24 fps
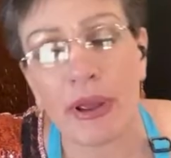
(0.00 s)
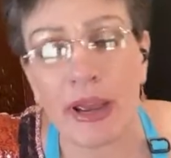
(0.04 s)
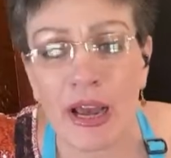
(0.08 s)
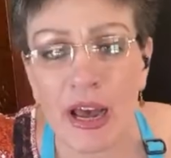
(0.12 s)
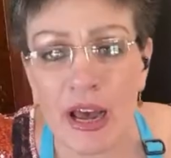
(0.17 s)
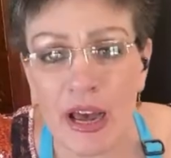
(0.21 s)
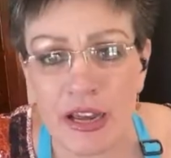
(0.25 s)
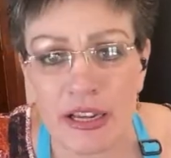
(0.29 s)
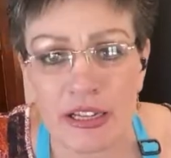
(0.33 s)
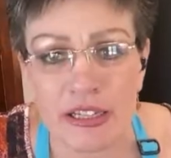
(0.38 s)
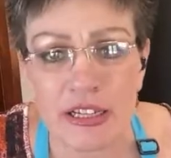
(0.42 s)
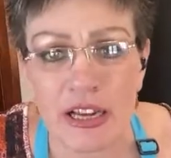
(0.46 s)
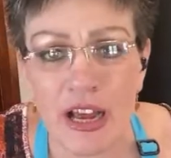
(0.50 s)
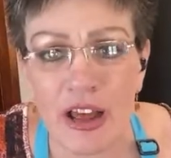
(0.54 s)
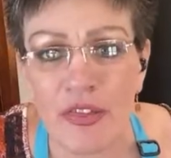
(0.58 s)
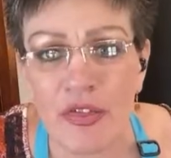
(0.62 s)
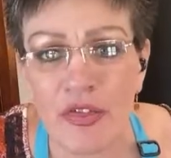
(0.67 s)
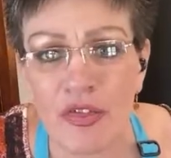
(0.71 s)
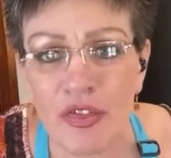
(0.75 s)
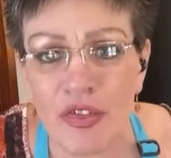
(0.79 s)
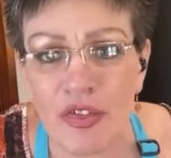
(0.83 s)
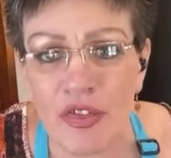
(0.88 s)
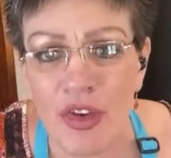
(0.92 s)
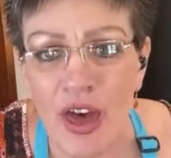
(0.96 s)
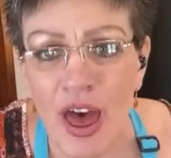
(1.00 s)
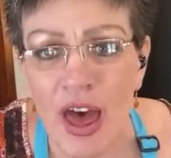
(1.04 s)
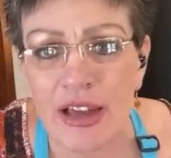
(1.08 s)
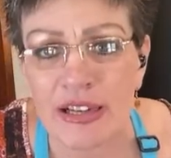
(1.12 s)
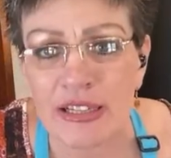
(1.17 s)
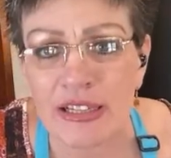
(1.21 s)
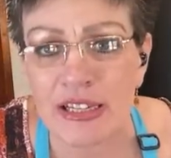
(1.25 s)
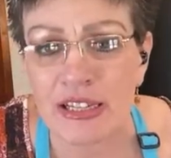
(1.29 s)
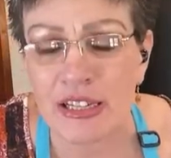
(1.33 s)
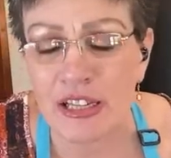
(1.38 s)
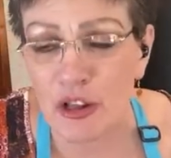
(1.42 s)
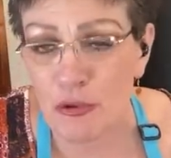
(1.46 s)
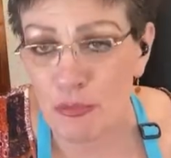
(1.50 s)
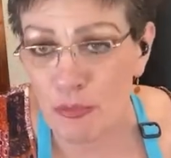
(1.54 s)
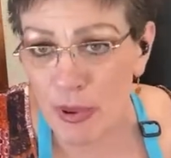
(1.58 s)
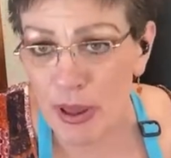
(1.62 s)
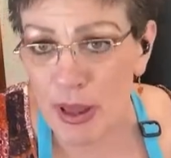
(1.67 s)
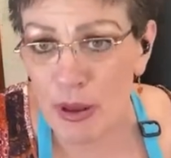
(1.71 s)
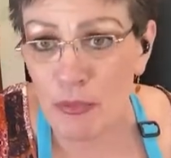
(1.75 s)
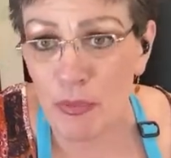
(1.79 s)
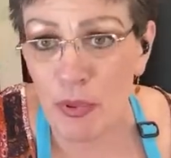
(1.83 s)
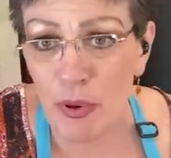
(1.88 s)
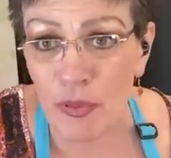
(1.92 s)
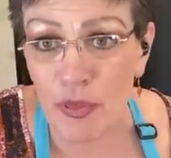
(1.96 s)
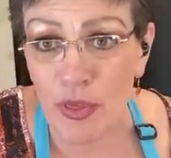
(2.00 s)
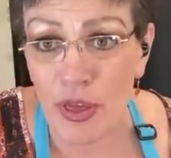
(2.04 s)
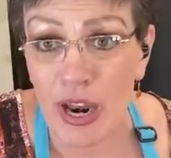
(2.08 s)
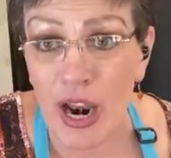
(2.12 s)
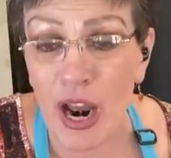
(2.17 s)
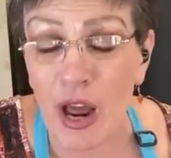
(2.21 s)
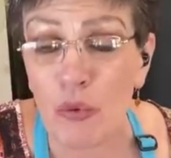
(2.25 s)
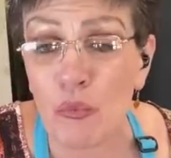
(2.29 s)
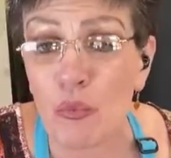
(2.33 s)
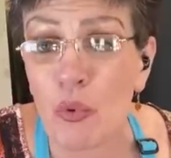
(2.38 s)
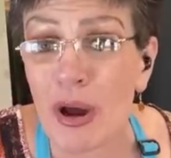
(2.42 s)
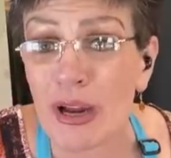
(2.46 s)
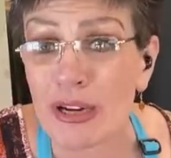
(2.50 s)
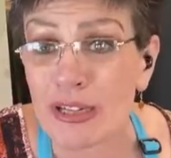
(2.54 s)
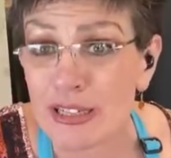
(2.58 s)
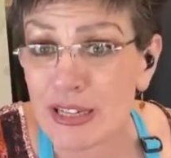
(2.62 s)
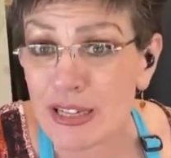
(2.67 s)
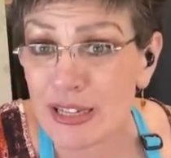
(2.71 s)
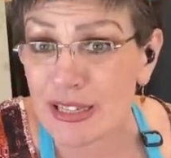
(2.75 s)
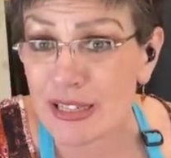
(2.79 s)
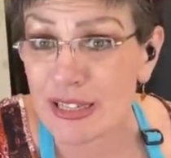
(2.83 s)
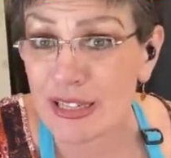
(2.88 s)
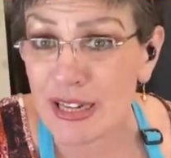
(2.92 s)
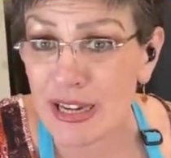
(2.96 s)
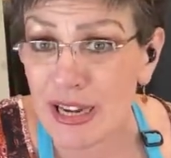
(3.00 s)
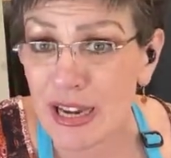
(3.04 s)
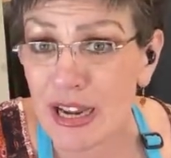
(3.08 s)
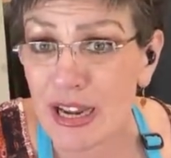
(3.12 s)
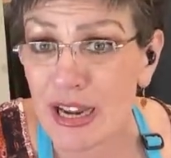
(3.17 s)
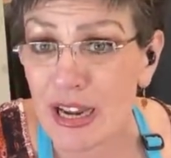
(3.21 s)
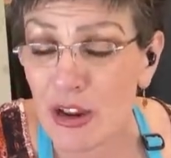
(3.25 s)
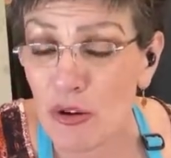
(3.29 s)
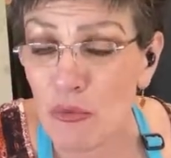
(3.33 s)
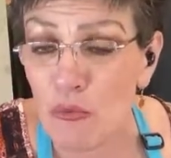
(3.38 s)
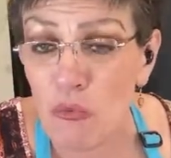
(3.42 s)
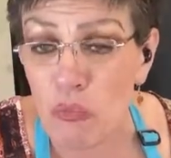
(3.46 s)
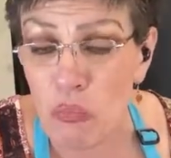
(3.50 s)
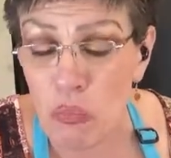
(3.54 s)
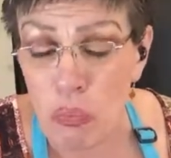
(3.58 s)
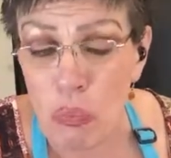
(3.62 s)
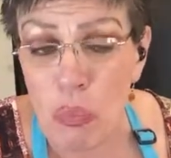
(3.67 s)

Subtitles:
because that's the people that I want to see.